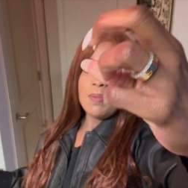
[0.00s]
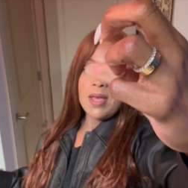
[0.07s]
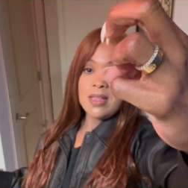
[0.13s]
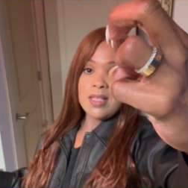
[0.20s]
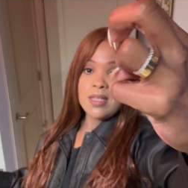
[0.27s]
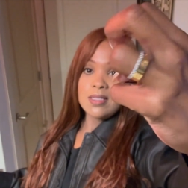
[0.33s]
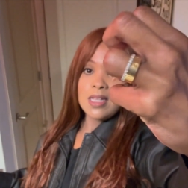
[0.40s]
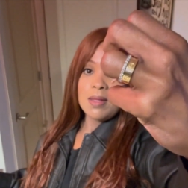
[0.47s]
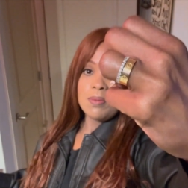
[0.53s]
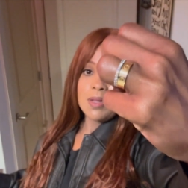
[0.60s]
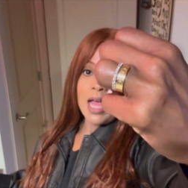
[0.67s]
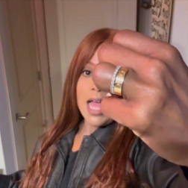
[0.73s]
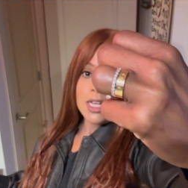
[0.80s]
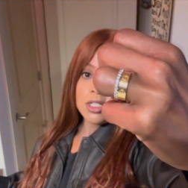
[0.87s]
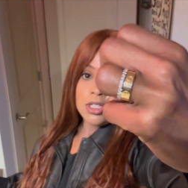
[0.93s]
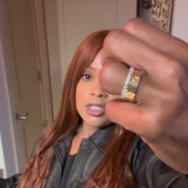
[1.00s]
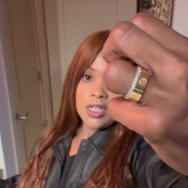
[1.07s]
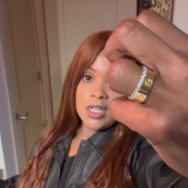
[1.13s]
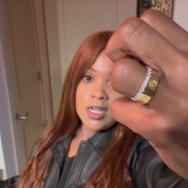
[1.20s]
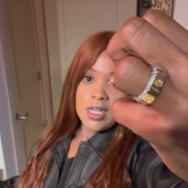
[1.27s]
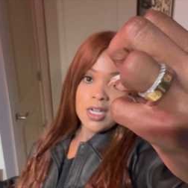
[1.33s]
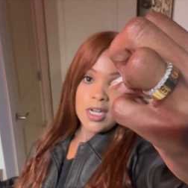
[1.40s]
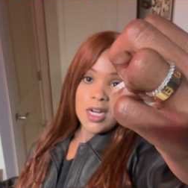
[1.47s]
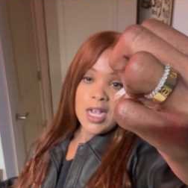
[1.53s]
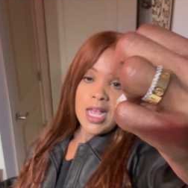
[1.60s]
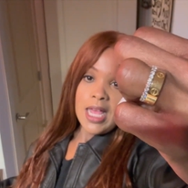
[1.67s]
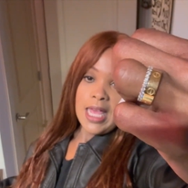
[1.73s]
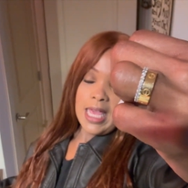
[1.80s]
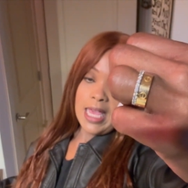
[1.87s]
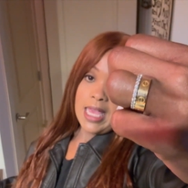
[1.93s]
picked this up last year
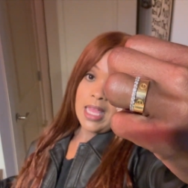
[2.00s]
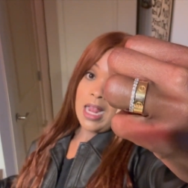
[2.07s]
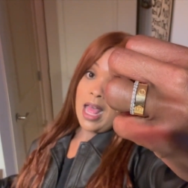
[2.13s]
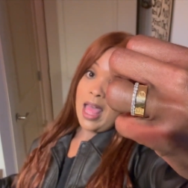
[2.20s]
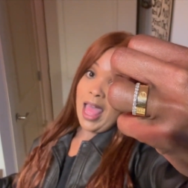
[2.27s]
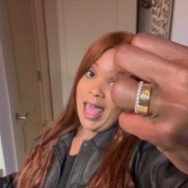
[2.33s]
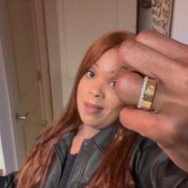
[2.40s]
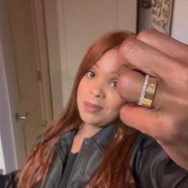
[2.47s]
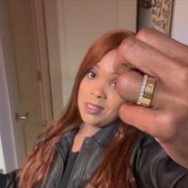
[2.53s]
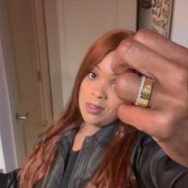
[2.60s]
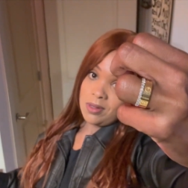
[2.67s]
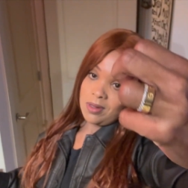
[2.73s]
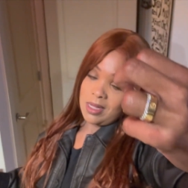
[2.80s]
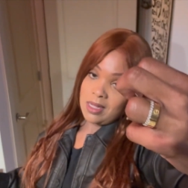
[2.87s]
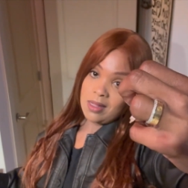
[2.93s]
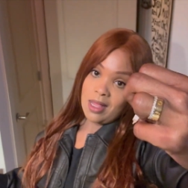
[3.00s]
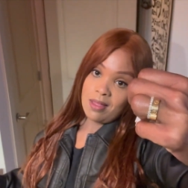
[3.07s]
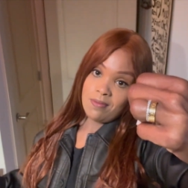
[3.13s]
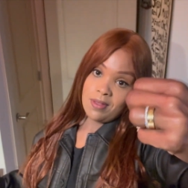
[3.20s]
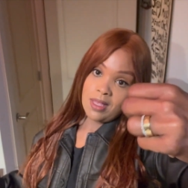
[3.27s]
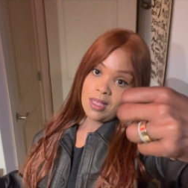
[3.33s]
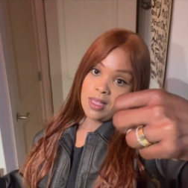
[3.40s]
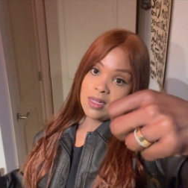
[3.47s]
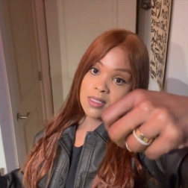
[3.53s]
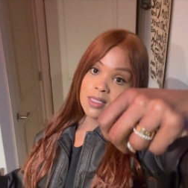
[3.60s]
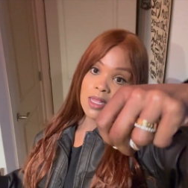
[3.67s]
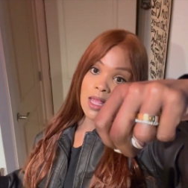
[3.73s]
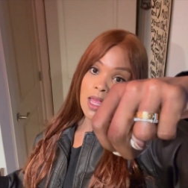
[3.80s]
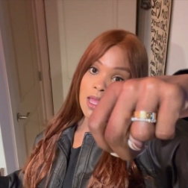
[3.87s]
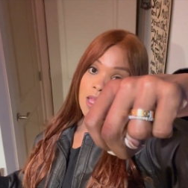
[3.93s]
and I absolutely love it.
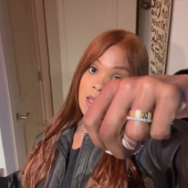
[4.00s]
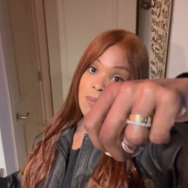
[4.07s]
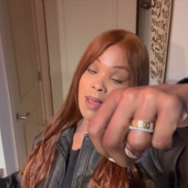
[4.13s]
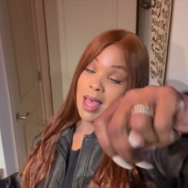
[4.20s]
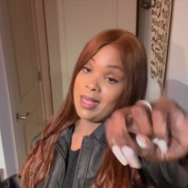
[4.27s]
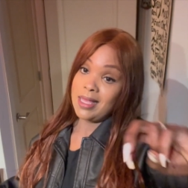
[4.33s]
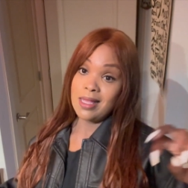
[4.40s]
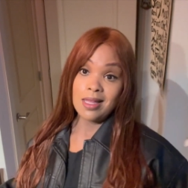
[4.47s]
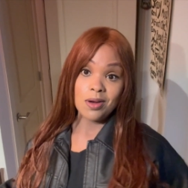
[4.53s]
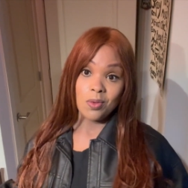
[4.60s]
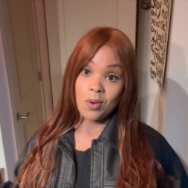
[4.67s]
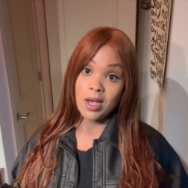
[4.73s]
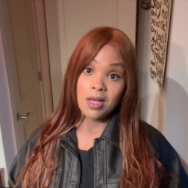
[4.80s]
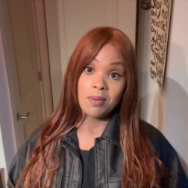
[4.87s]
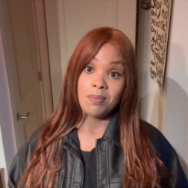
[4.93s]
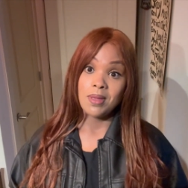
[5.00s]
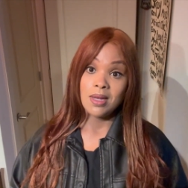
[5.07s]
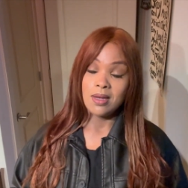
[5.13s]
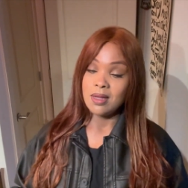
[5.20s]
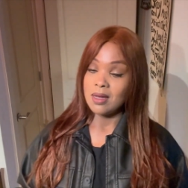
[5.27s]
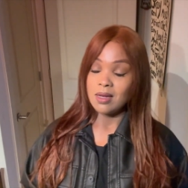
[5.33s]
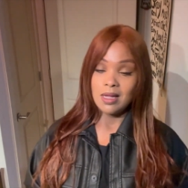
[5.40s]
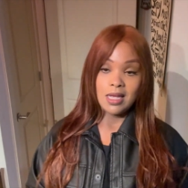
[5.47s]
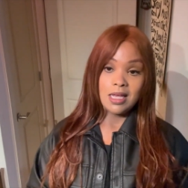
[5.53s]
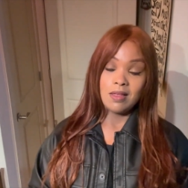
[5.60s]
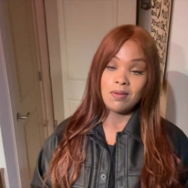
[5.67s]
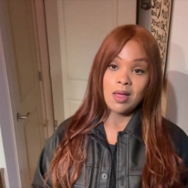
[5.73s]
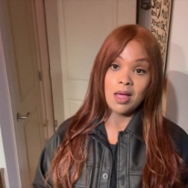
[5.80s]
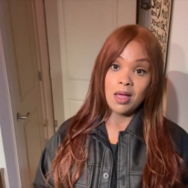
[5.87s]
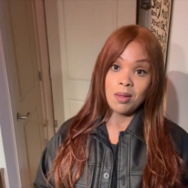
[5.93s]
Um, I couldn't recommend it
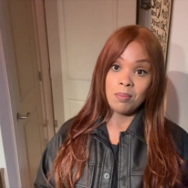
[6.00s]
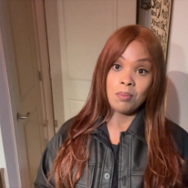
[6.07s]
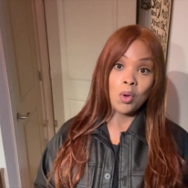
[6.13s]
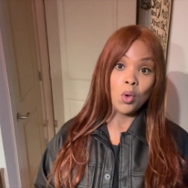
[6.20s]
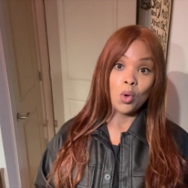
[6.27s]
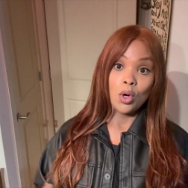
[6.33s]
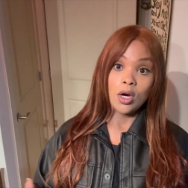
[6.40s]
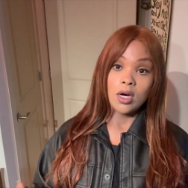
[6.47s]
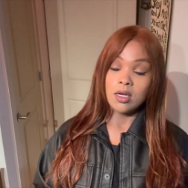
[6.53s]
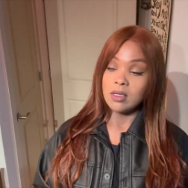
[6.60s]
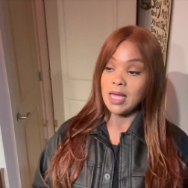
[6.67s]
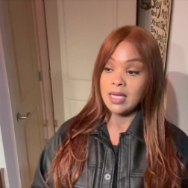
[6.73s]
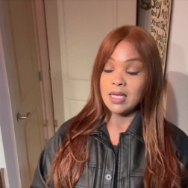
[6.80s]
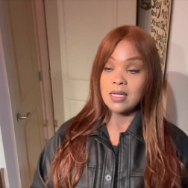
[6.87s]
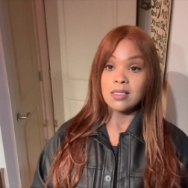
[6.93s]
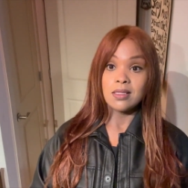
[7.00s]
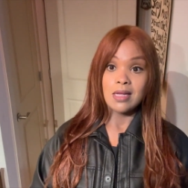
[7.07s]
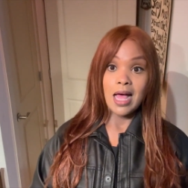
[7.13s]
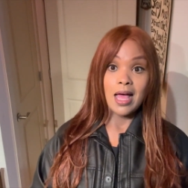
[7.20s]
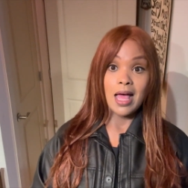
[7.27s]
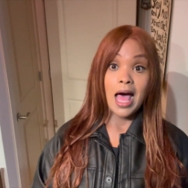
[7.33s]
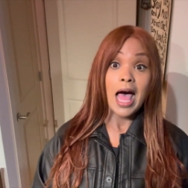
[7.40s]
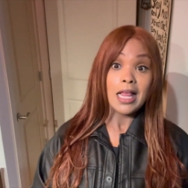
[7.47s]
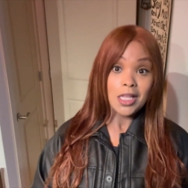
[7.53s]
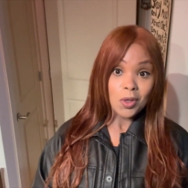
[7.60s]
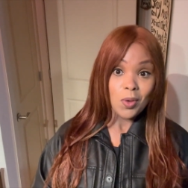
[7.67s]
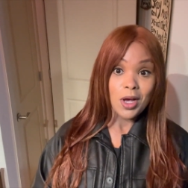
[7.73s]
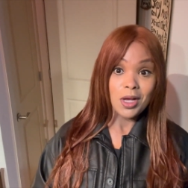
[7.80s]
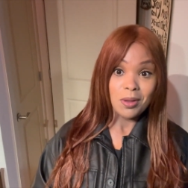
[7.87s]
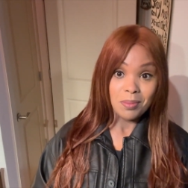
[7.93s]
uh, more. Like it's I highly
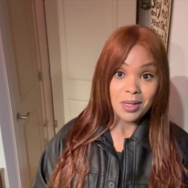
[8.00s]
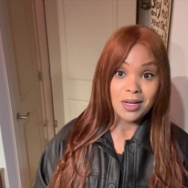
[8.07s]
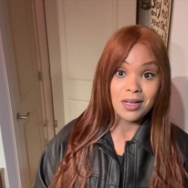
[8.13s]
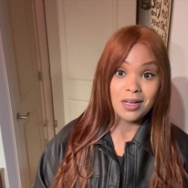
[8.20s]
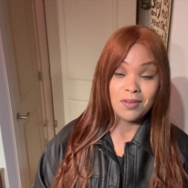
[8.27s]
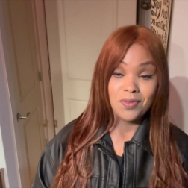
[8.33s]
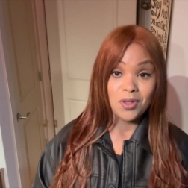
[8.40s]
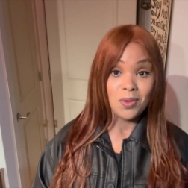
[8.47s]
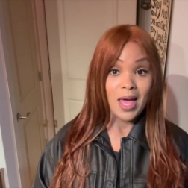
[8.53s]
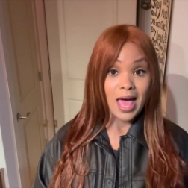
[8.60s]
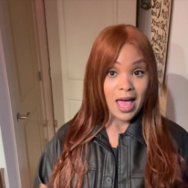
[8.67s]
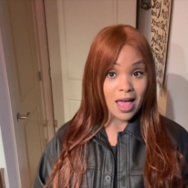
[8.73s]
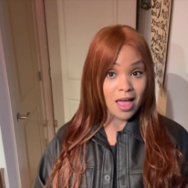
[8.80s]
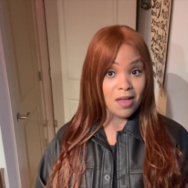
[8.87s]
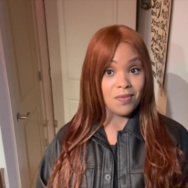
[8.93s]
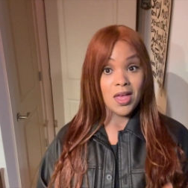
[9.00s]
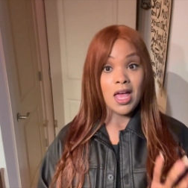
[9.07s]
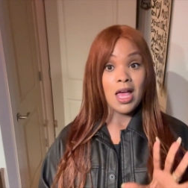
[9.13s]
recommended if you have